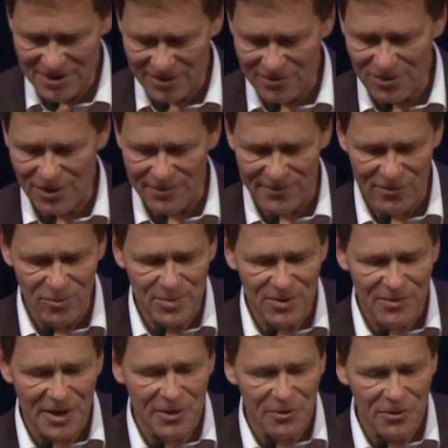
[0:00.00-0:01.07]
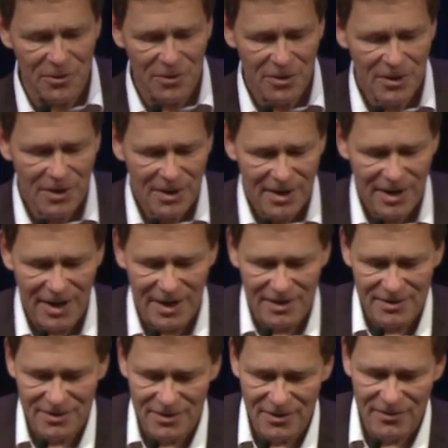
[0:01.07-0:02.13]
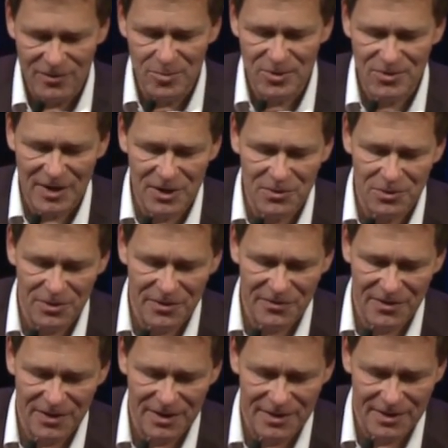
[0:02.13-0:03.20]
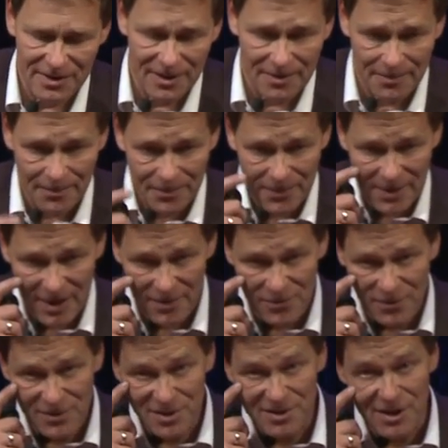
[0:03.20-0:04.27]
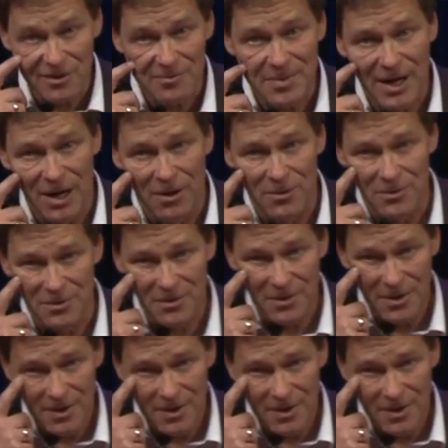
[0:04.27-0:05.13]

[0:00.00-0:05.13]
that's called Super Draco. And uh, Super Draco is a, um, a 15,000 pound